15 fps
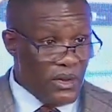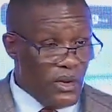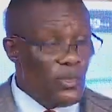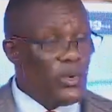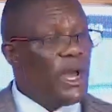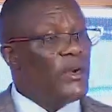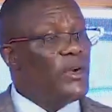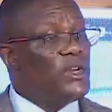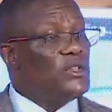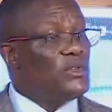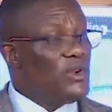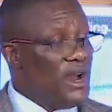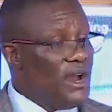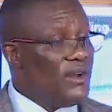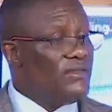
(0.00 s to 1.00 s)
We are going to
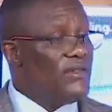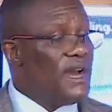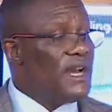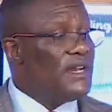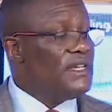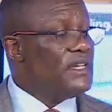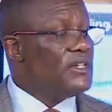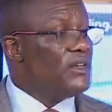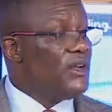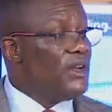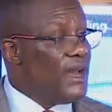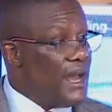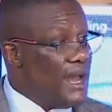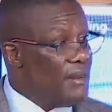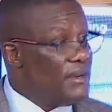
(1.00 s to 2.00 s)
have a digital
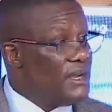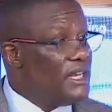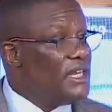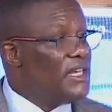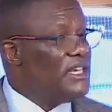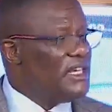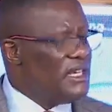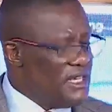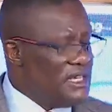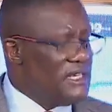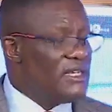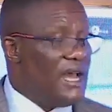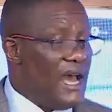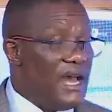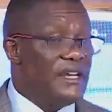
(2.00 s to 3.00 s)
hub in
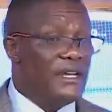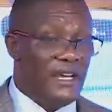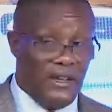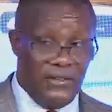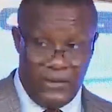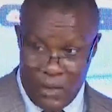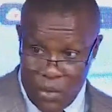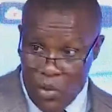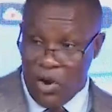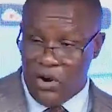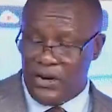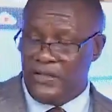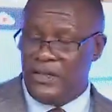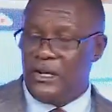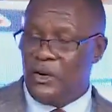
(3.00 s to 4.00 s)
each and every
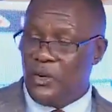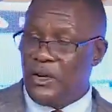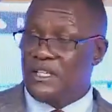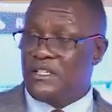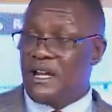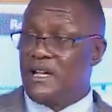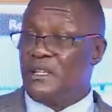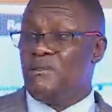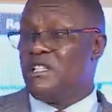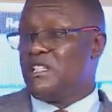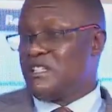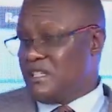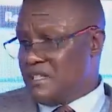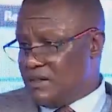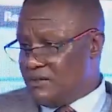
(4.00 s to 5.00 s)
ward, the lowest
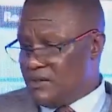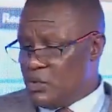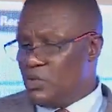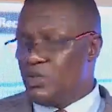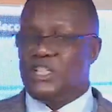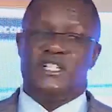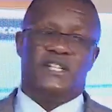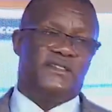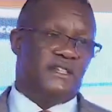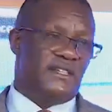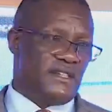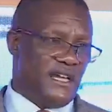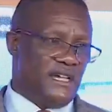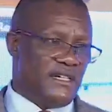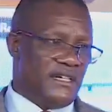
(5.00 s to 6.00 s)
administrative unit in this
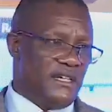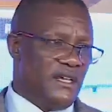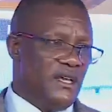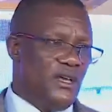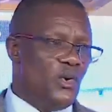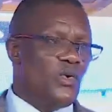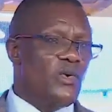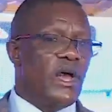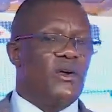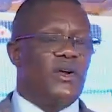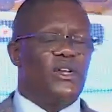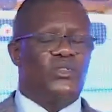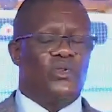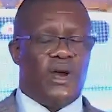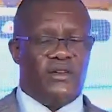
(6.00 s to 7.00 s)
country. We are
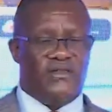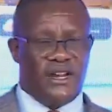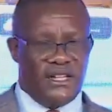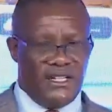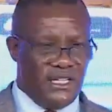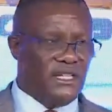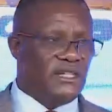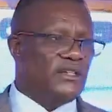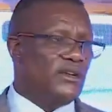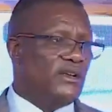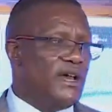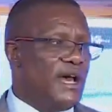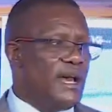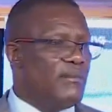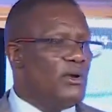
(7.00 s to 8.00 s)
going to have a digital
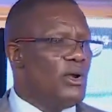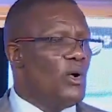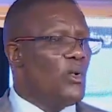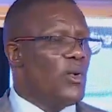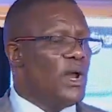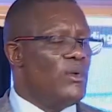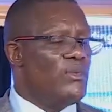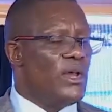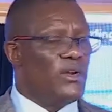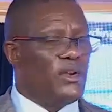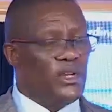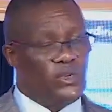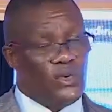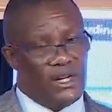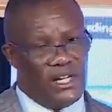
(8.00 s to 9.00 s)
hub where we are
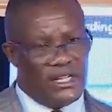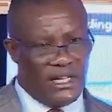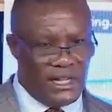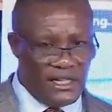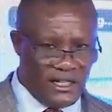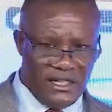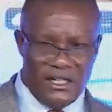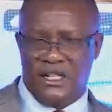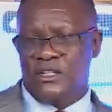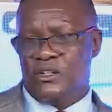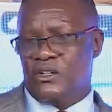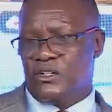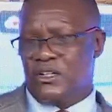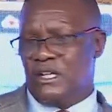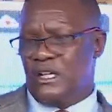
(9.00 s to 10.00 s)
going to undertake digital
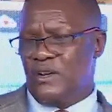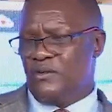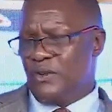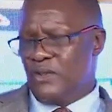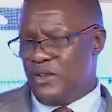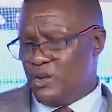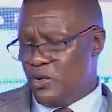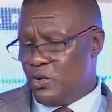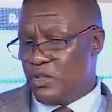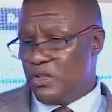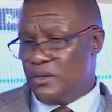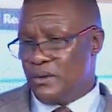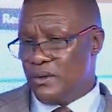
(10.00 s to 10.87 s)
skilling for the youth.